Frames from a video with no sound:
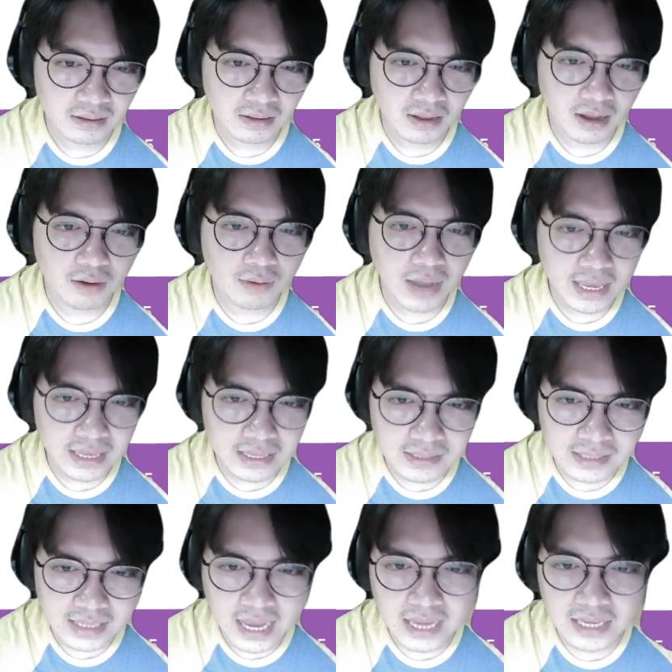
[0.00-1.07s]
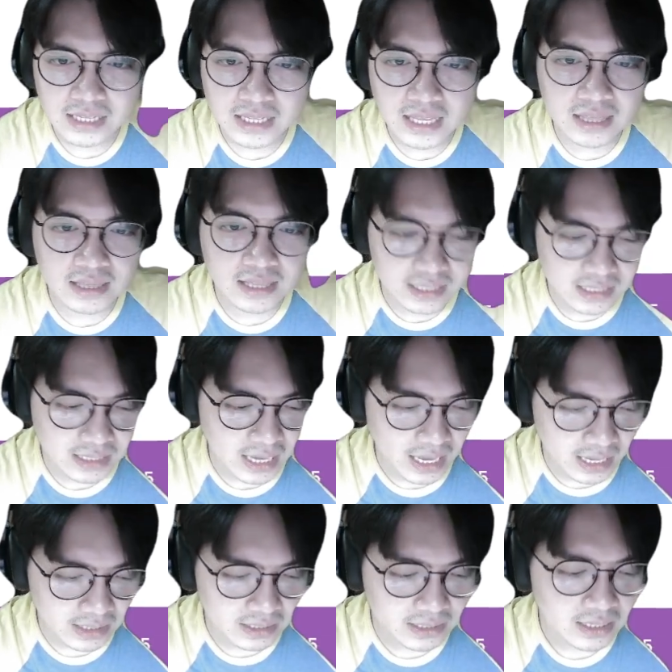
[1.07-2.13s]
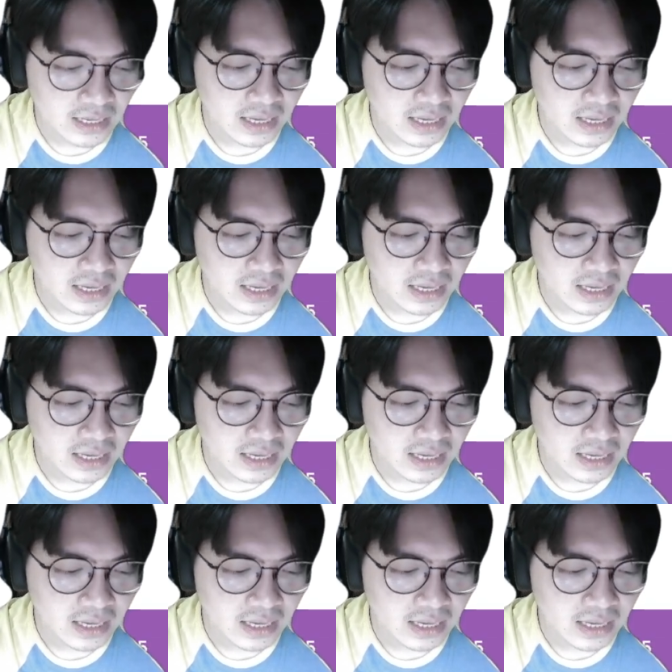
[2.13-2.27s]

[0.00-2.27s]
A Rankine cycle in this case